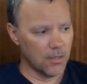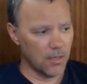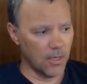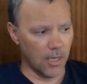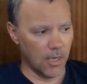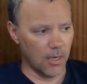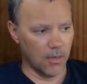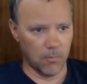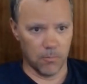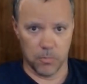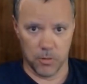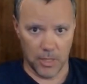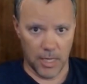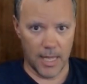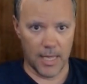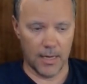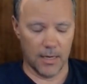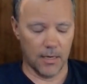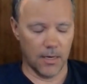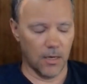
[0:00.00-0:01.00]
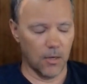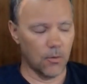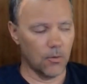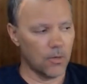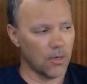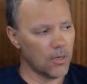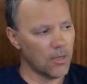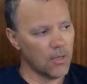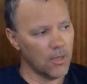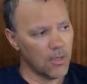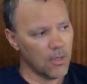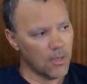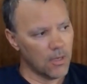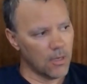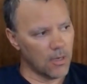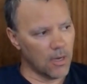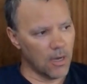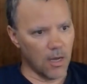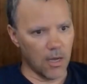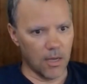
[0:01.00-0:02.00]
and plan it out,
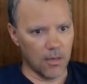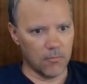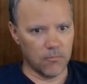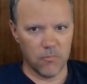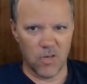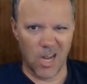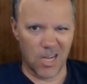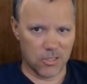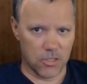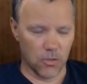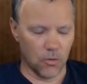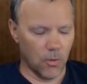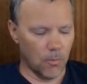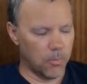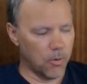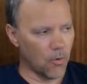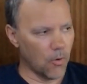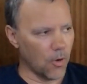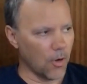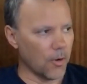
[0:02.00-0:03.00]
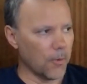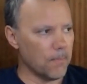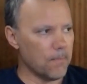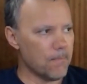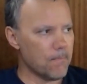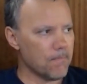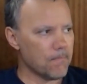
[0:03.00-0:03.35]
not so important.